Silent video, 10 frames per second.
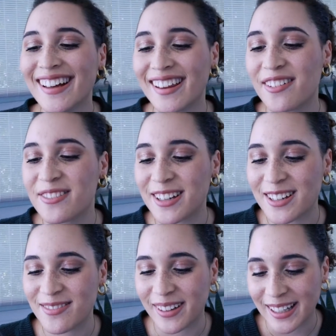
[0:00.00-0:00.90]
Love Beauty
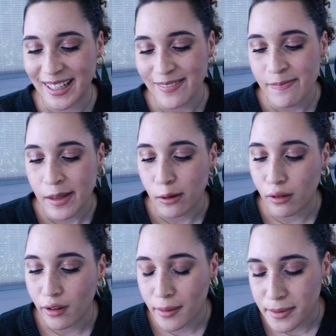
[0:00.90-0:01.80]
and Planet
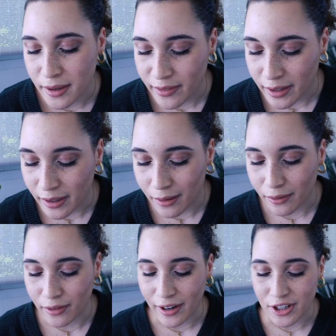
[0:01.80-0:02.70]
Oil Absorbing
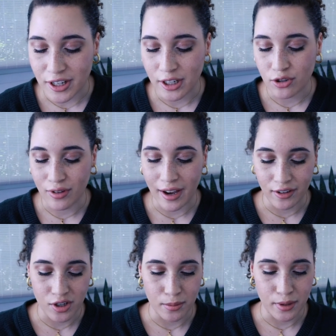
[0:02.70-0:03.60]
Refreshing Dry
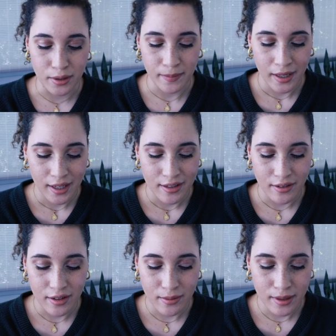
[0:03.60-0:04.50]
Shampoo. So
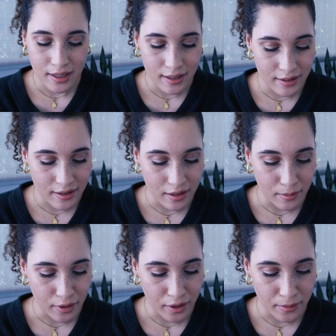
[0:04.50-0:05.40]
this one is the
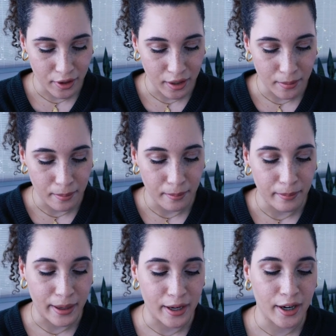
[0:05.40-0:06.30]
Miri Miri
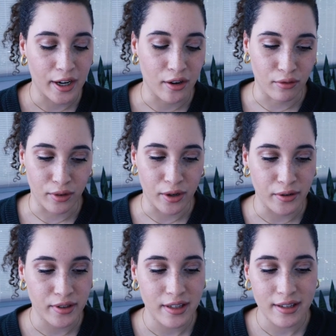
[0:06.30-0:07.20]
Butter and
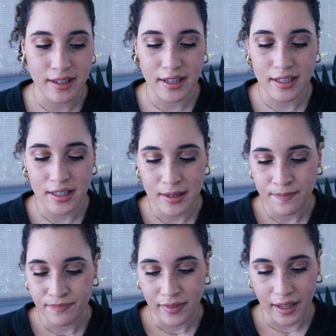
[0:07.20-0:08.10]
Rose scent.
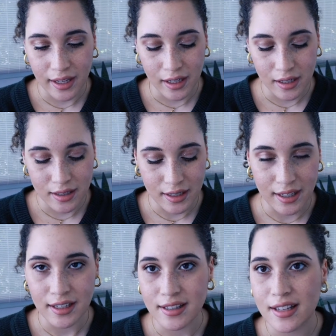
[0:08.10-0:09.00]
And
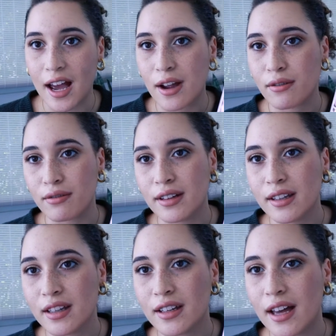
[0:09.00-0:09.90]
it's, I
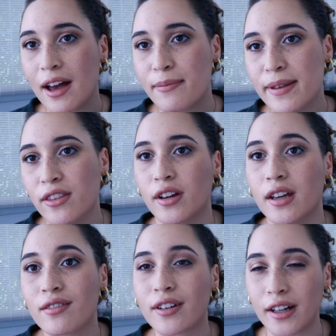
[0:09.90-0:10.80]
really have been
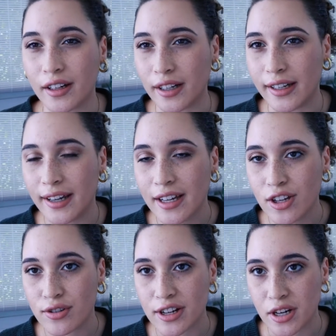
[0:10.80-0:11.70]
looking for a good
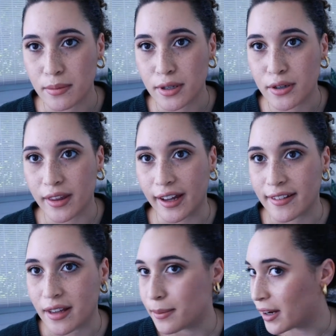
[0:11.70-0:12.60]
dry shampoo. Like I
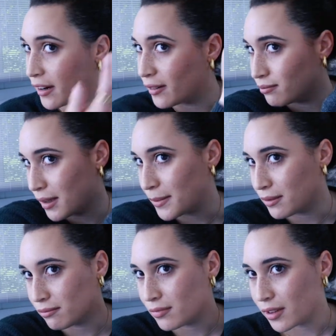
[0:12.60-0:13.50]
said, my hair, I
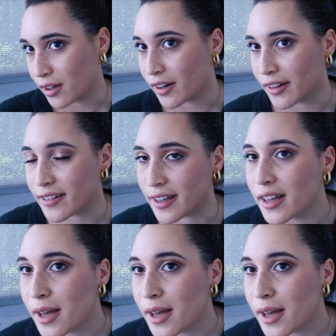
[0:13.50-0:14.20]
mean, you can already see,